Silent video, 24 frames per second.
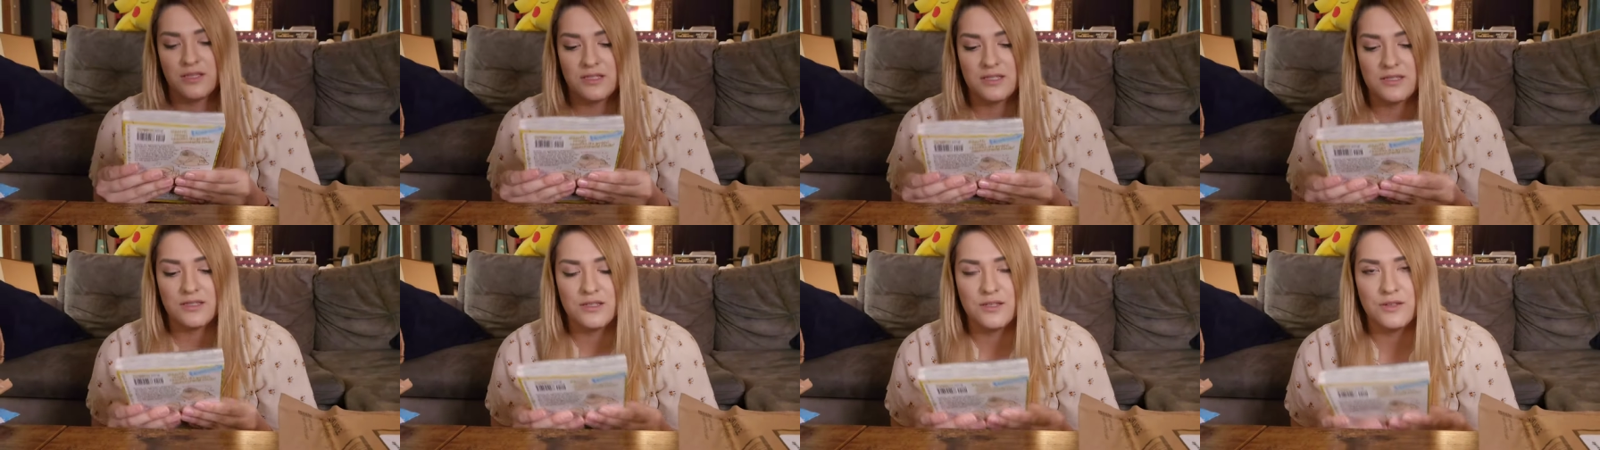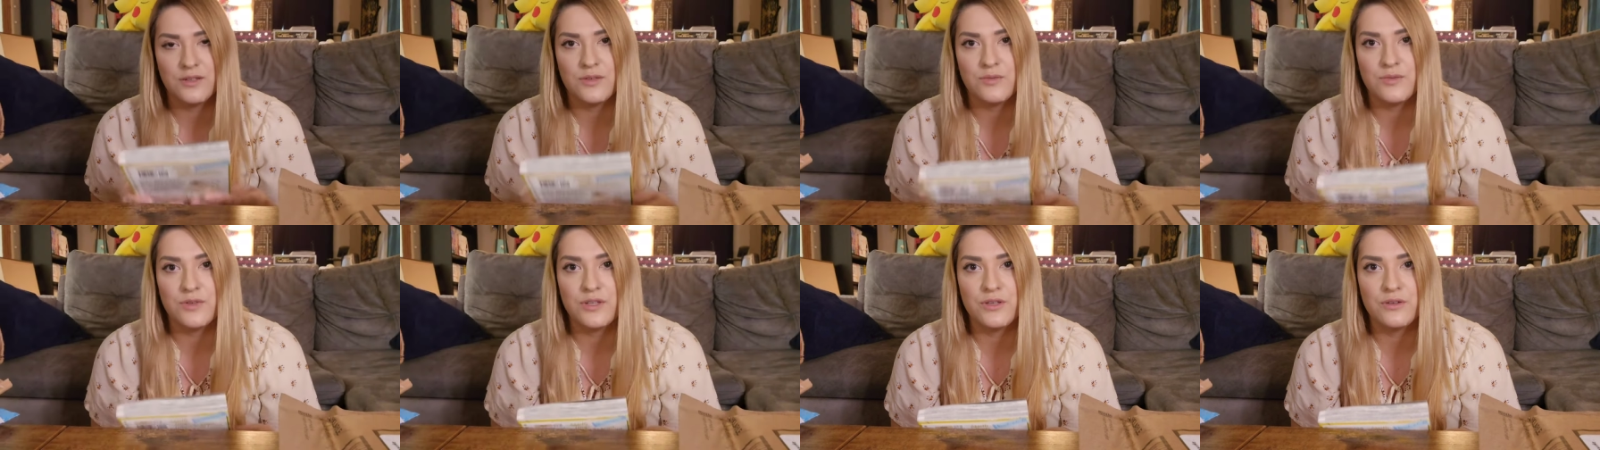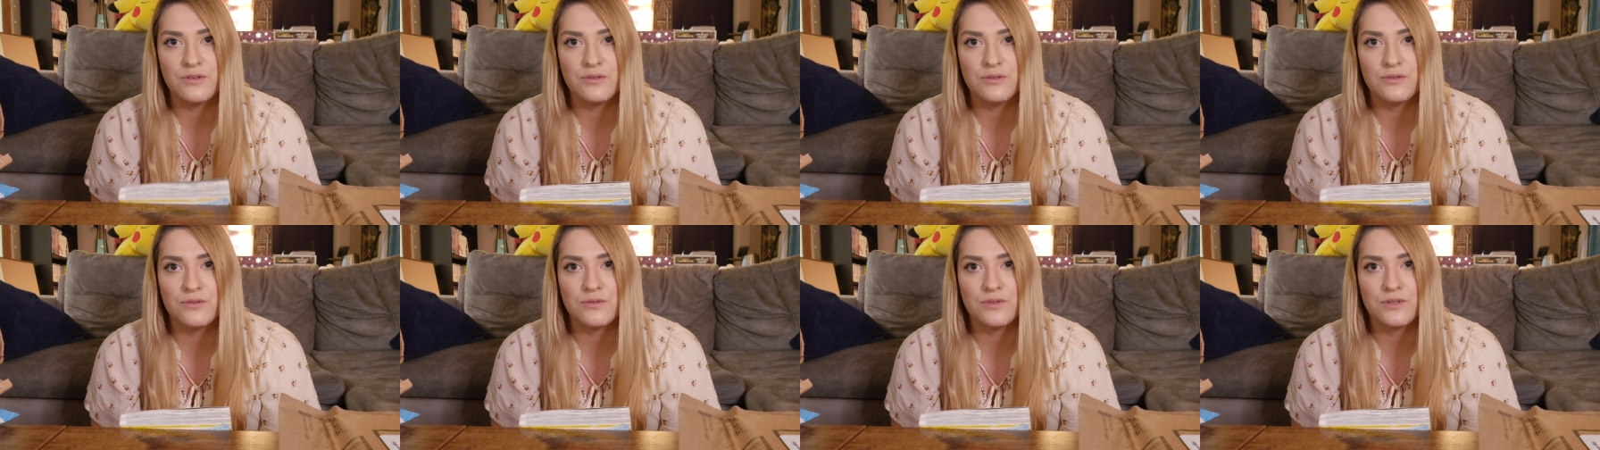new,
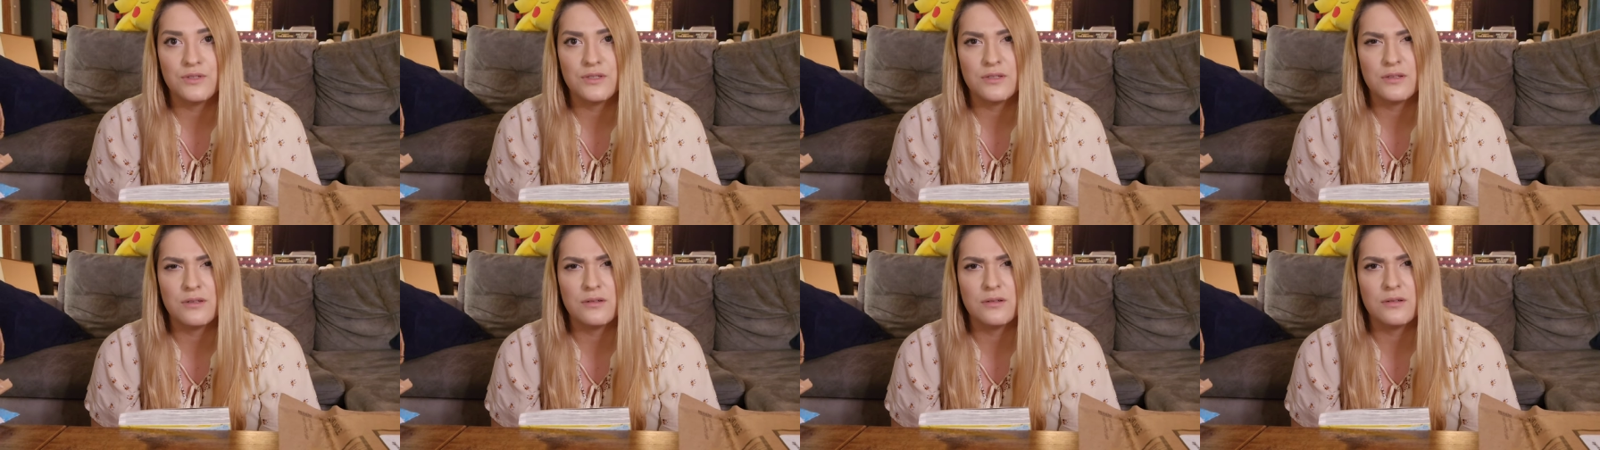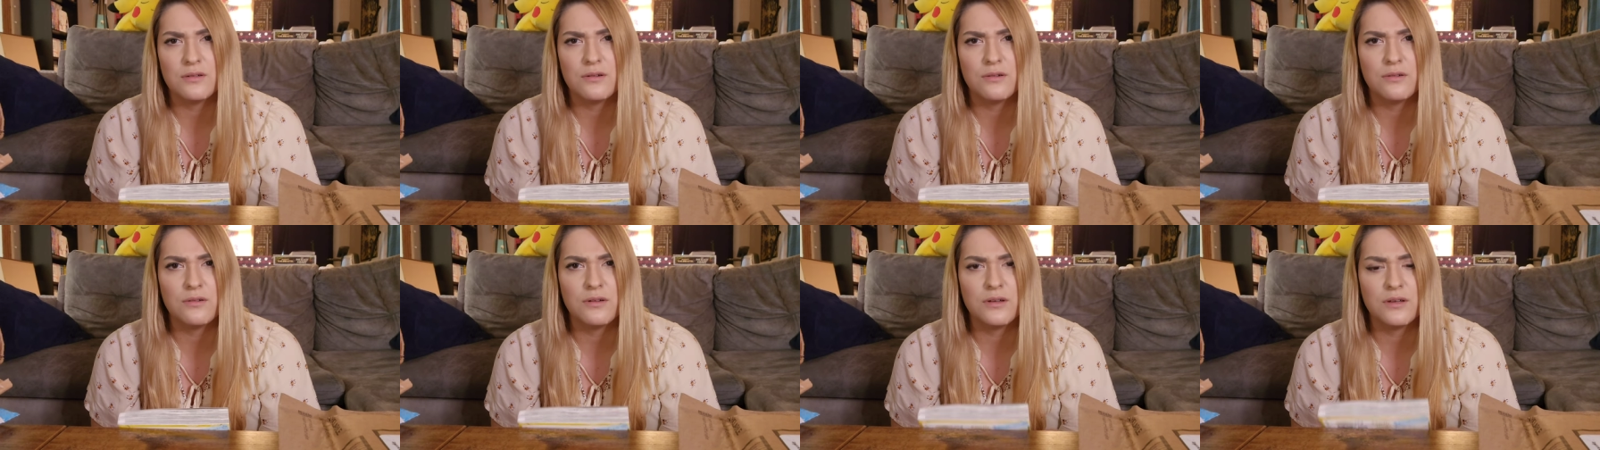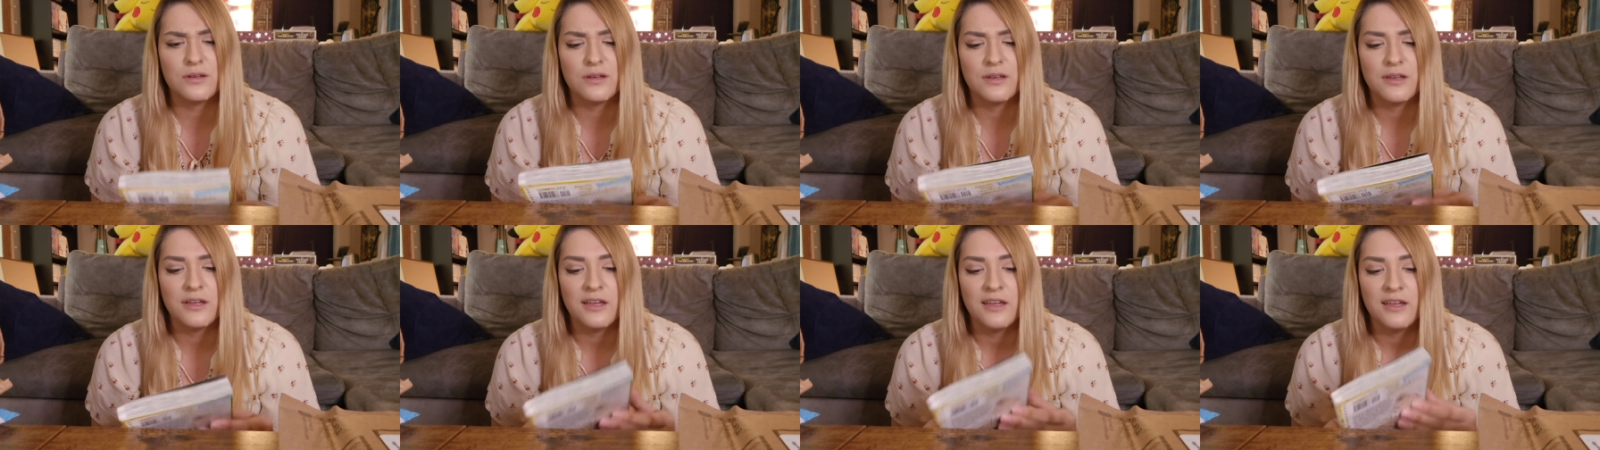so
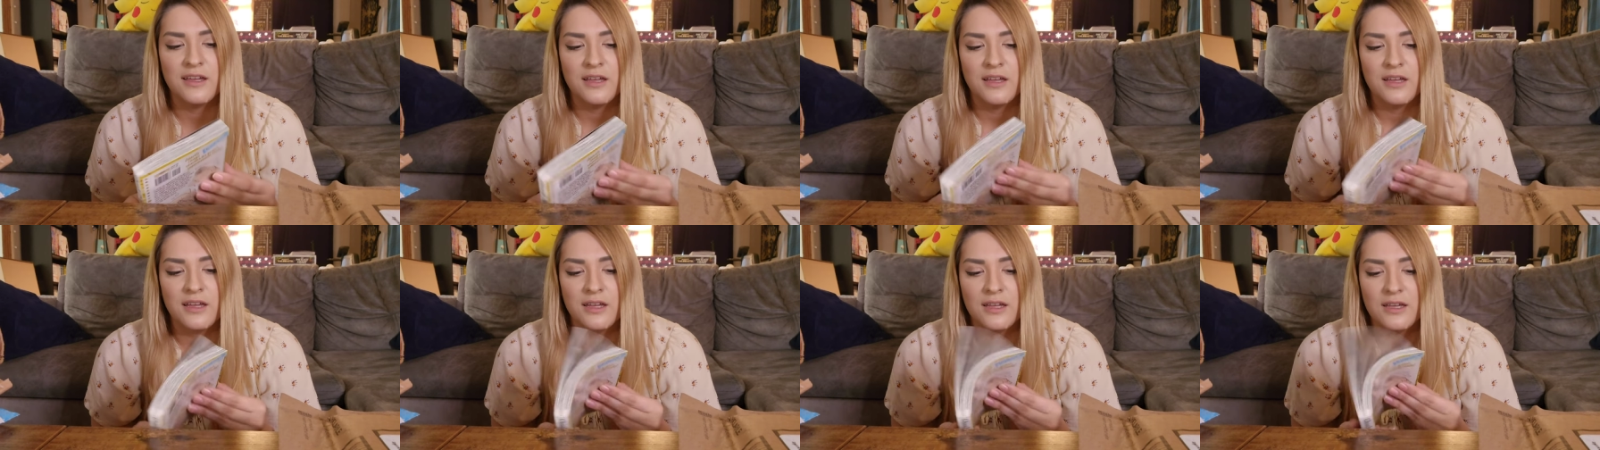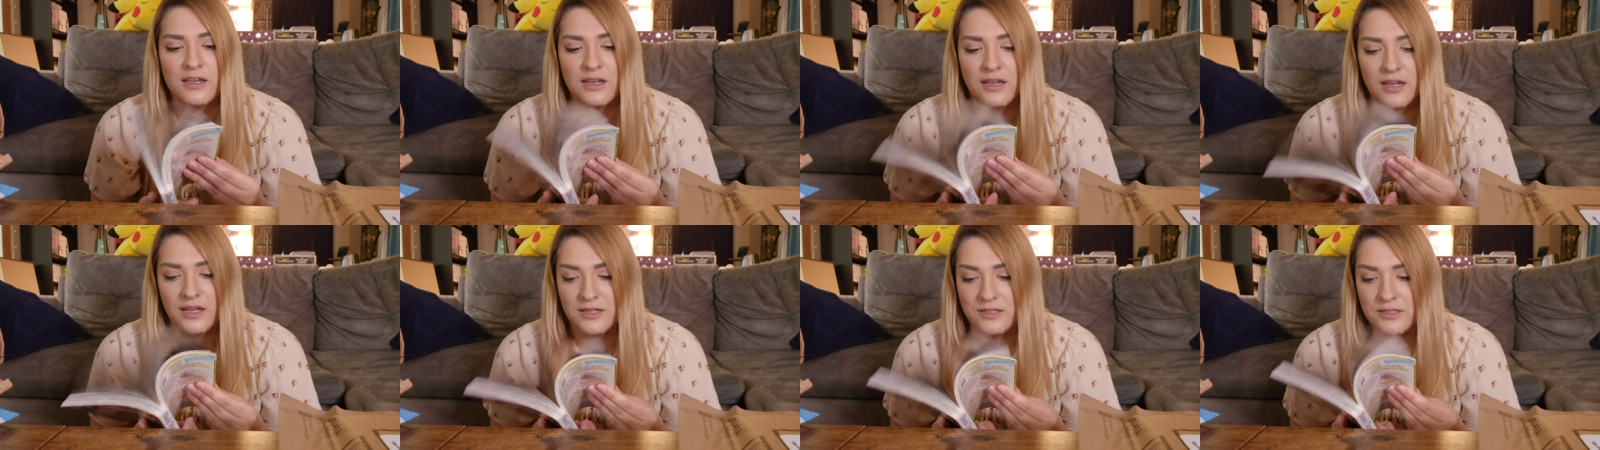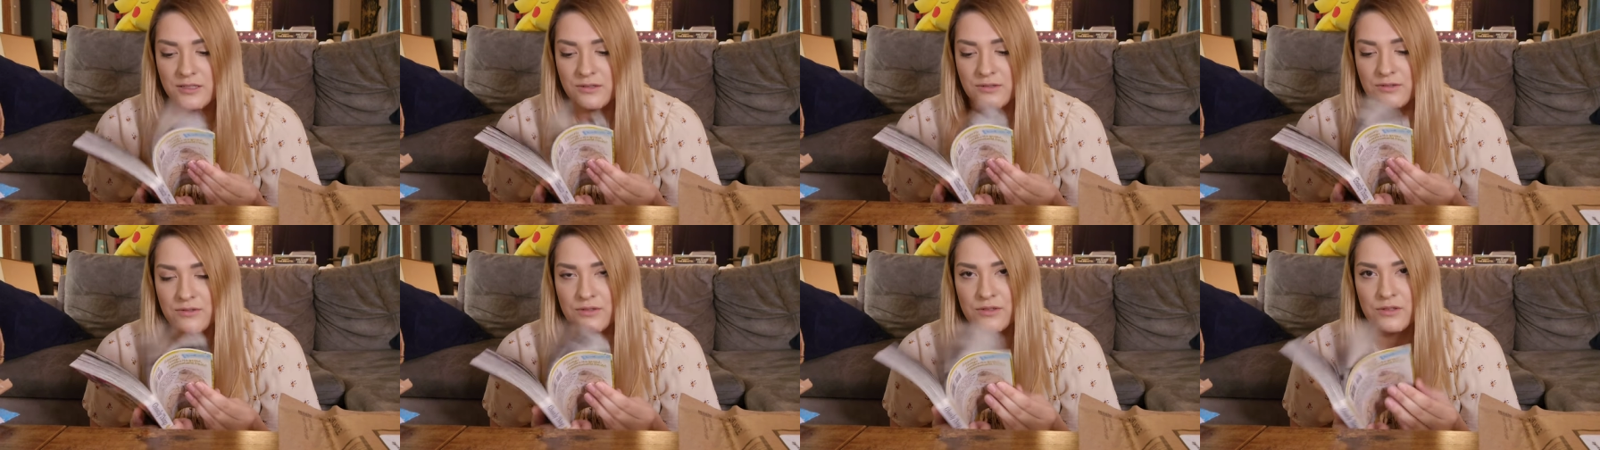
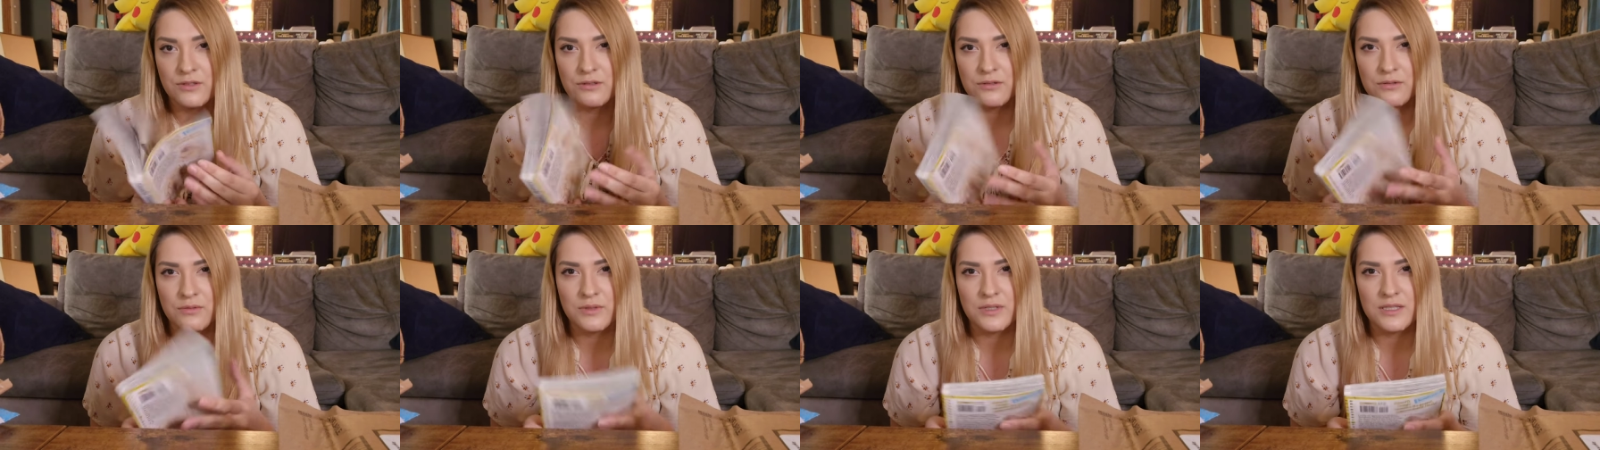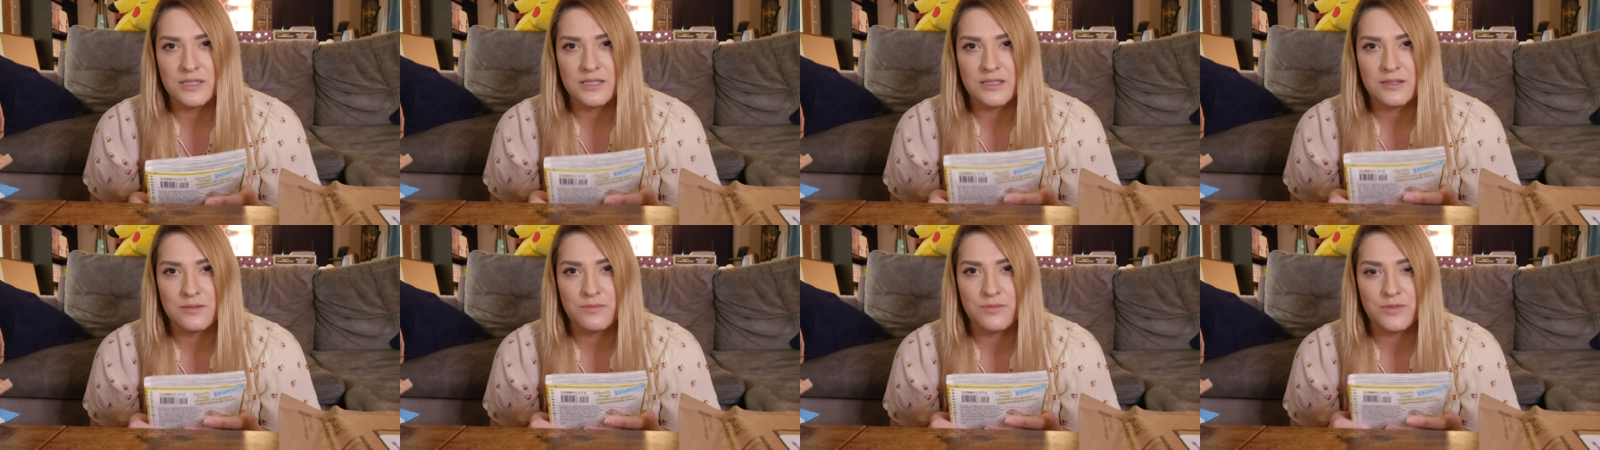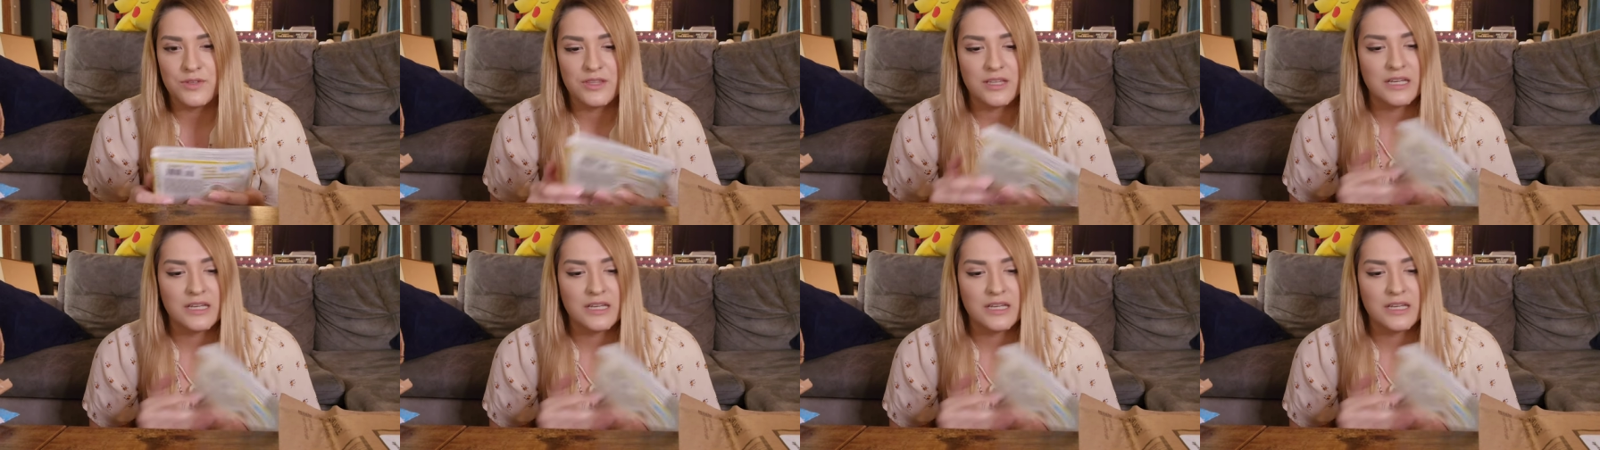don't know what's up with that,